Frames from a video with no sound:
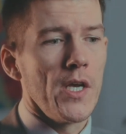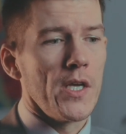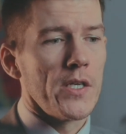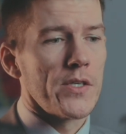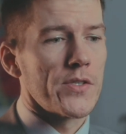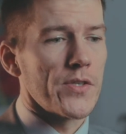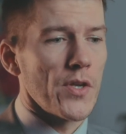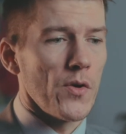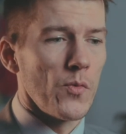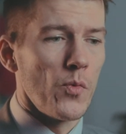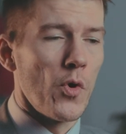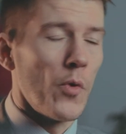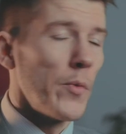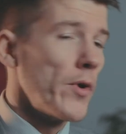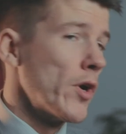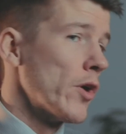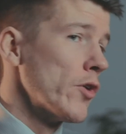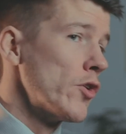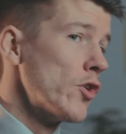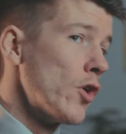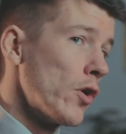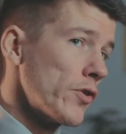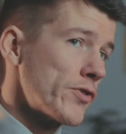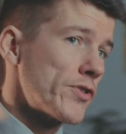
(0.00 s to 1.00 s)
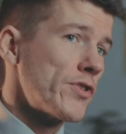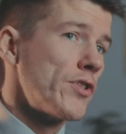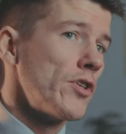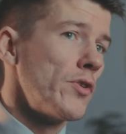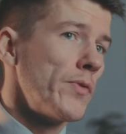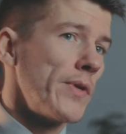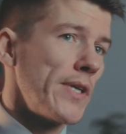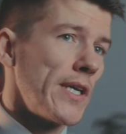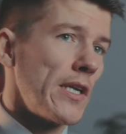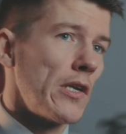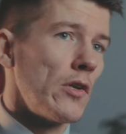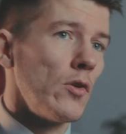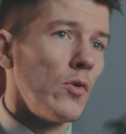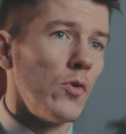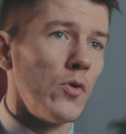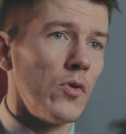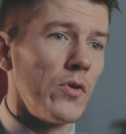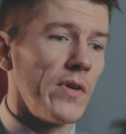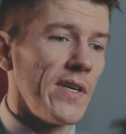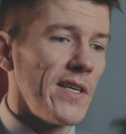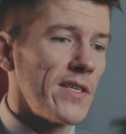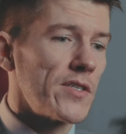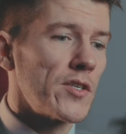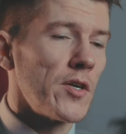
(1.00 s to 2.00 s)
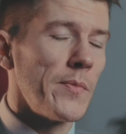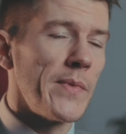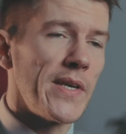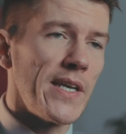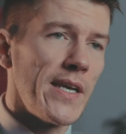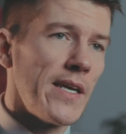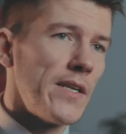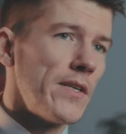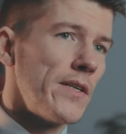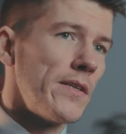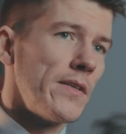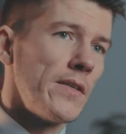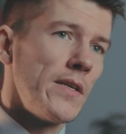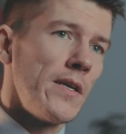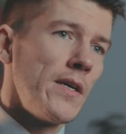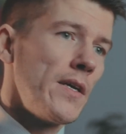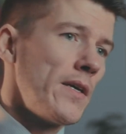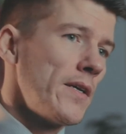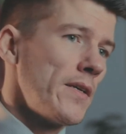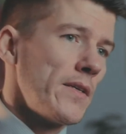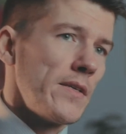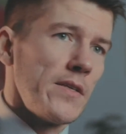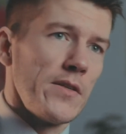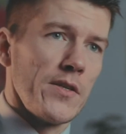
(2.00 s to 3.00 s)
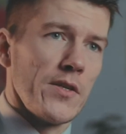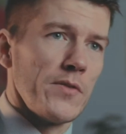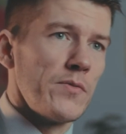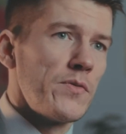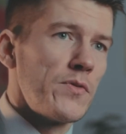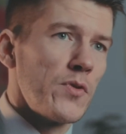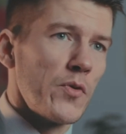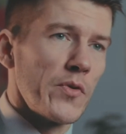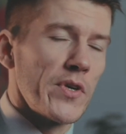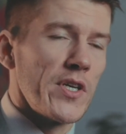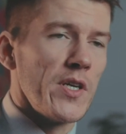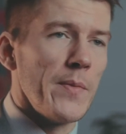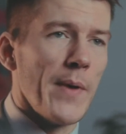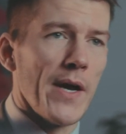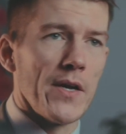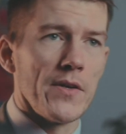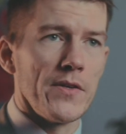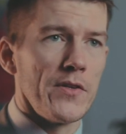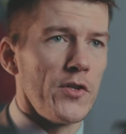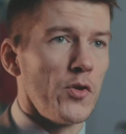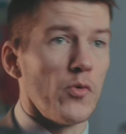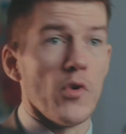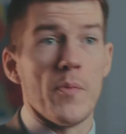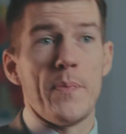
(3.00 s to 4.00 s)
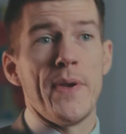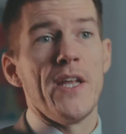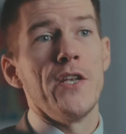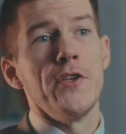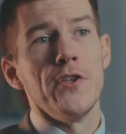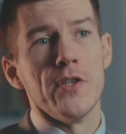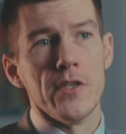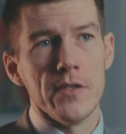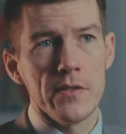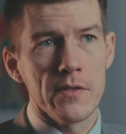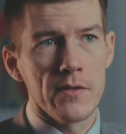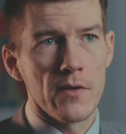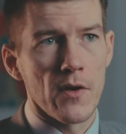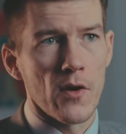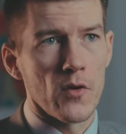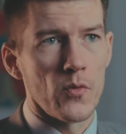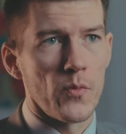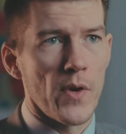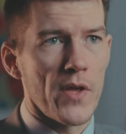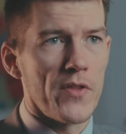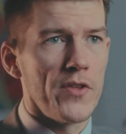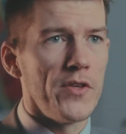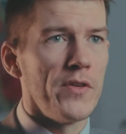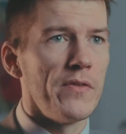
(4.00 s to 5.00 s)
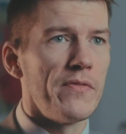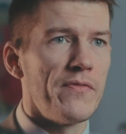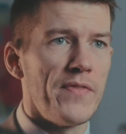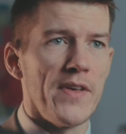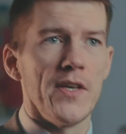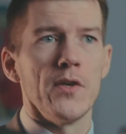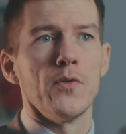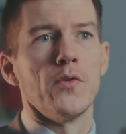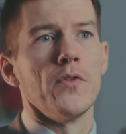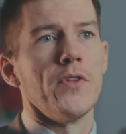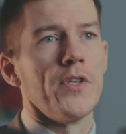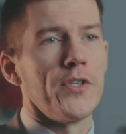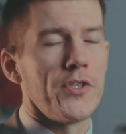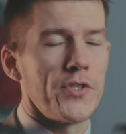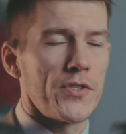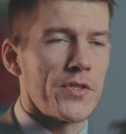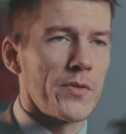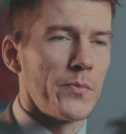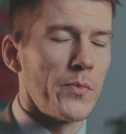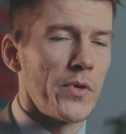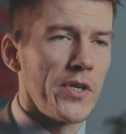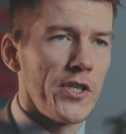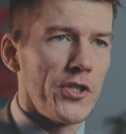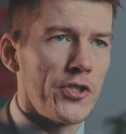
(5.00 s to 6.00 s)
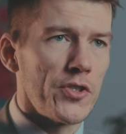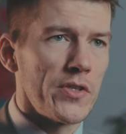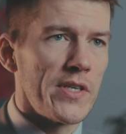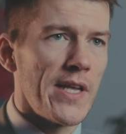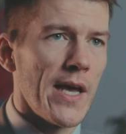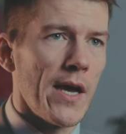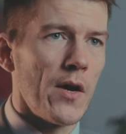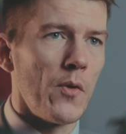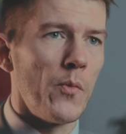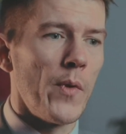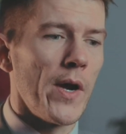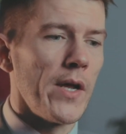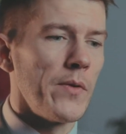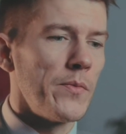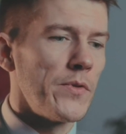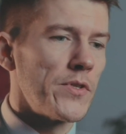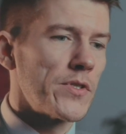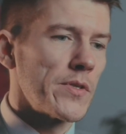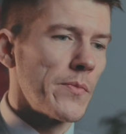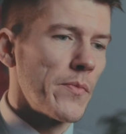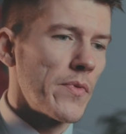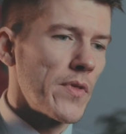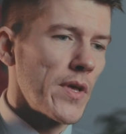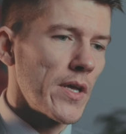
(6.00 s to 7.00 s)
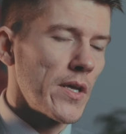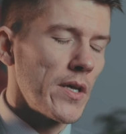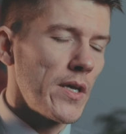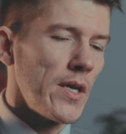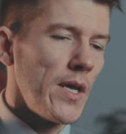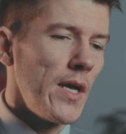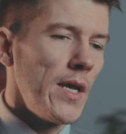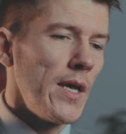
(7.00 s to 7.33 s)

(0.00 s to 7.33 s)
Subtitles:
So what we are not doing in law is coming in and talking about your opinion on whether you feel that somebody should get away with something.